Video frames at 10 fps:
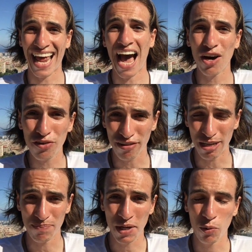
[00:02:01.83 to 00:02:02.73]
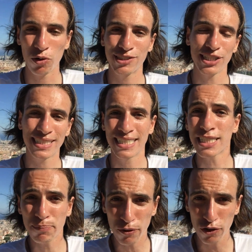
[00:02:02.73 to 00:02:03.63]
out of it, well, it just
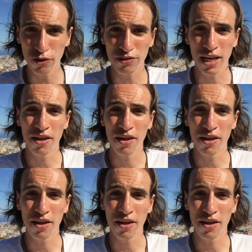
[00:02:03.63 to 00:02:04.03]
disproves